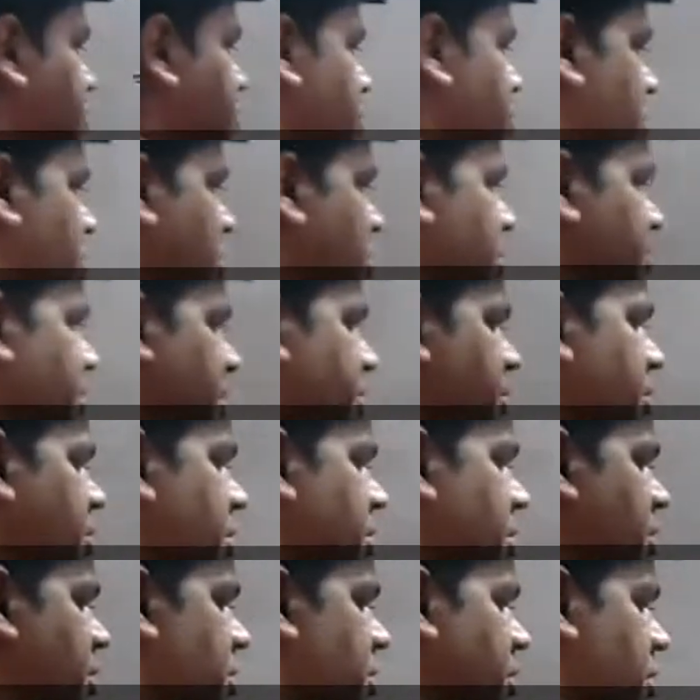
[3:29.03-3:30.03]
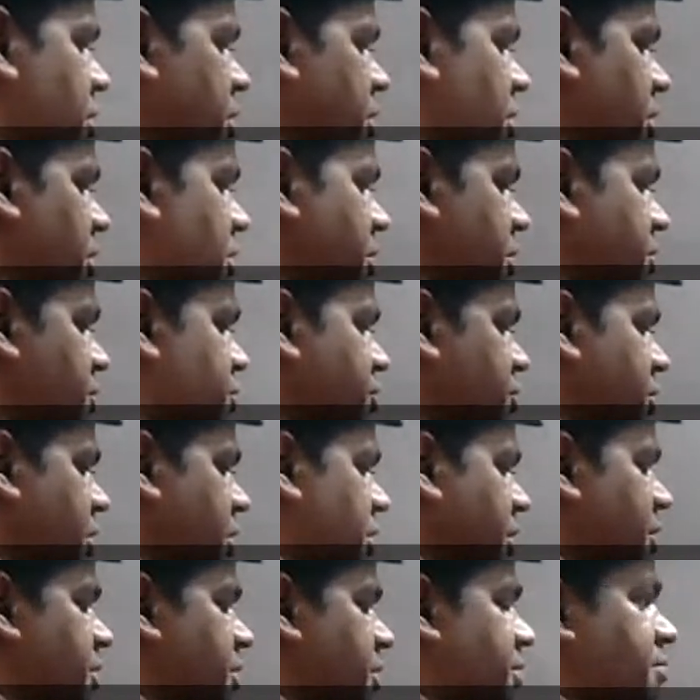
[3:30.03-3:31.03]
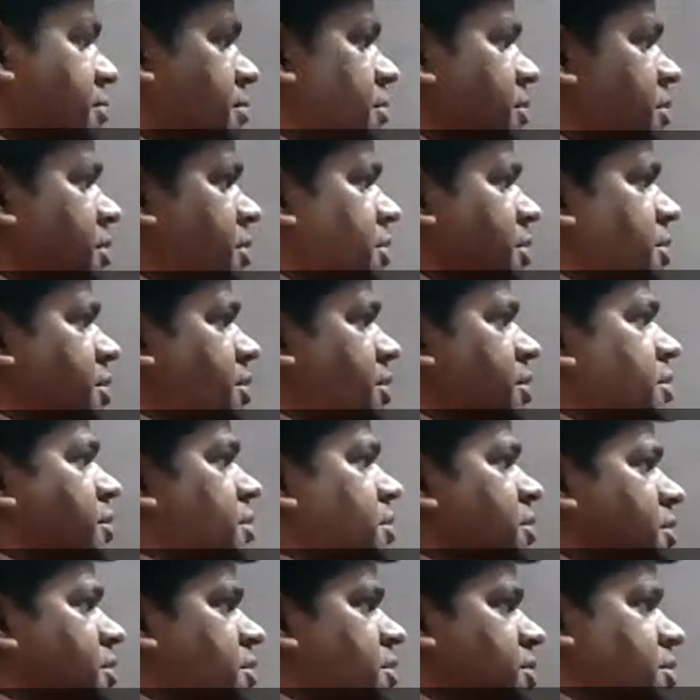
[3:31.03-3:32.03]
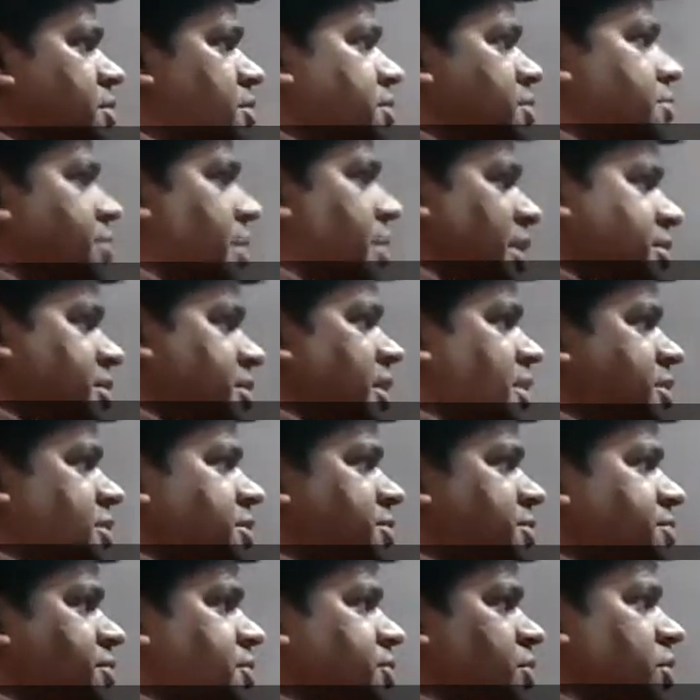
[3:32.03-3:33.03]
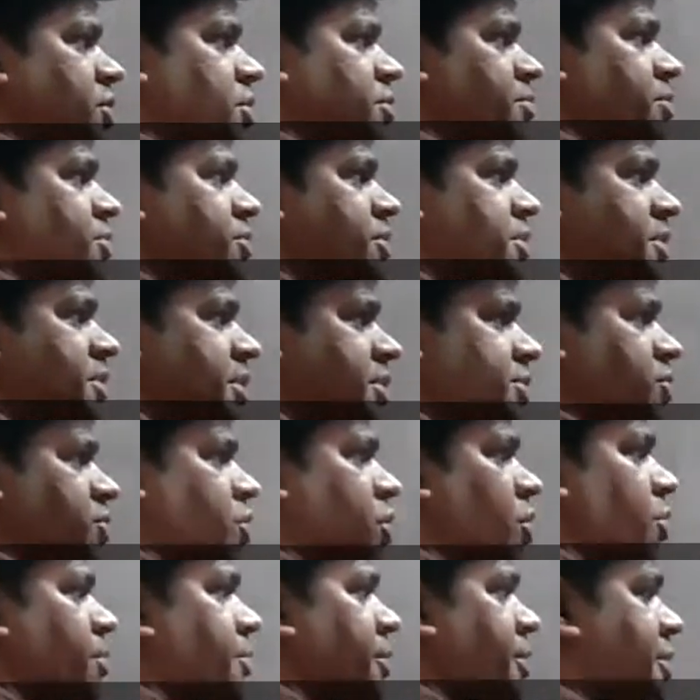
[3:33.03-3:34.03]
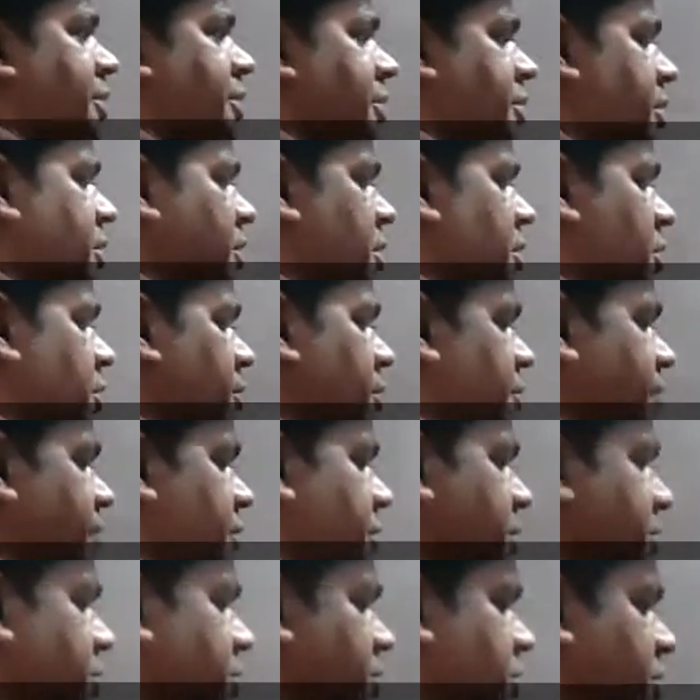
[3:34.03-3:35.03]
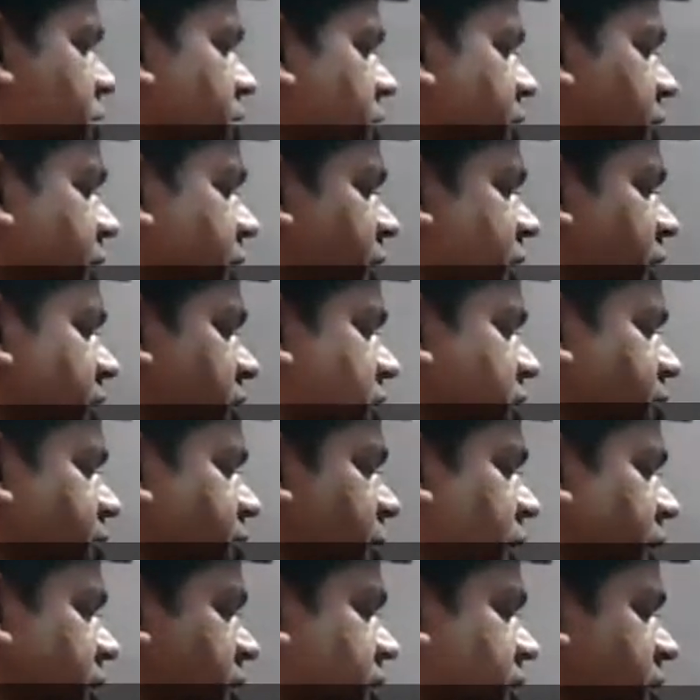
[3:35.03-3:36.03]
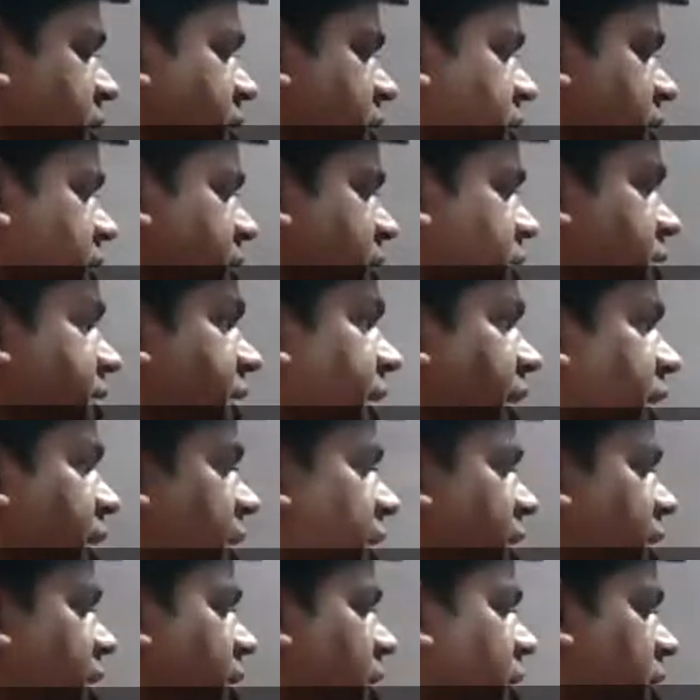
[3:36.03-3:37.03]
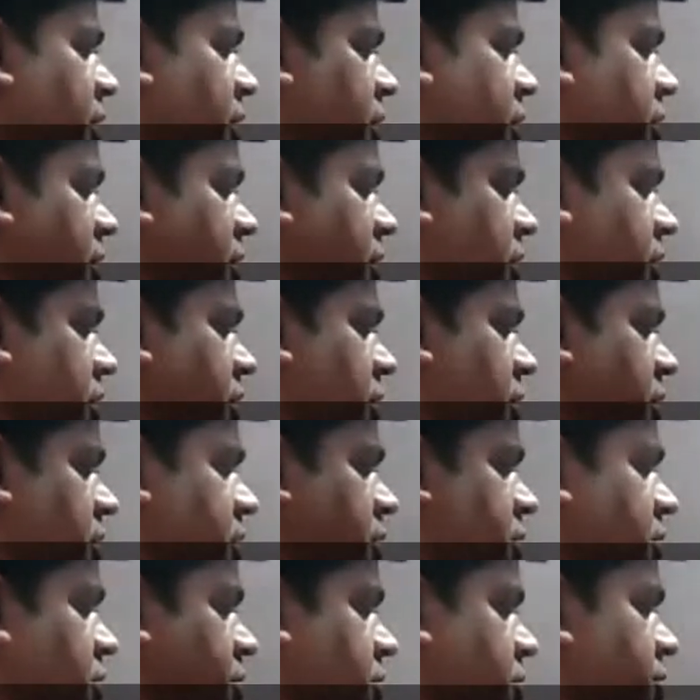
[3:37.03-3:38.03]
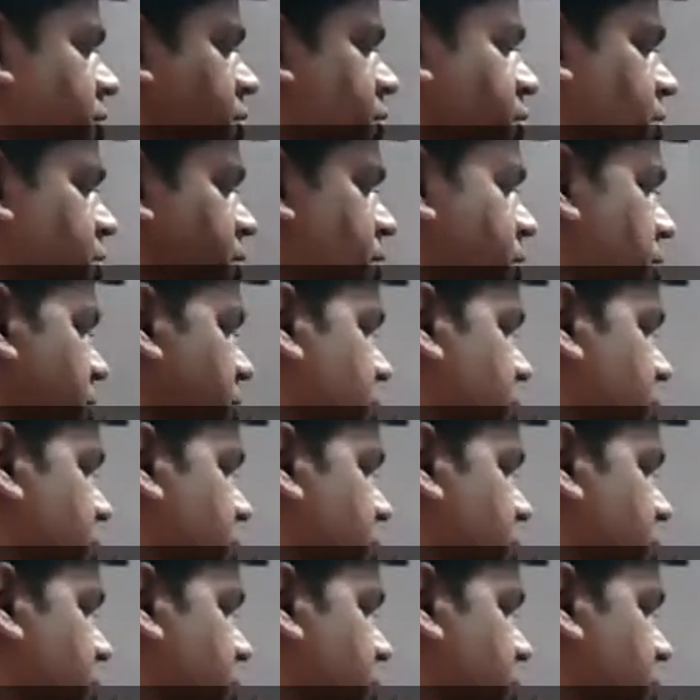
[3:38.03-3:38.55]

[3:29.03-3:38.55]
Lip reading: you talked about in usually in math classes we talk about this as an operator which is written as minus del u.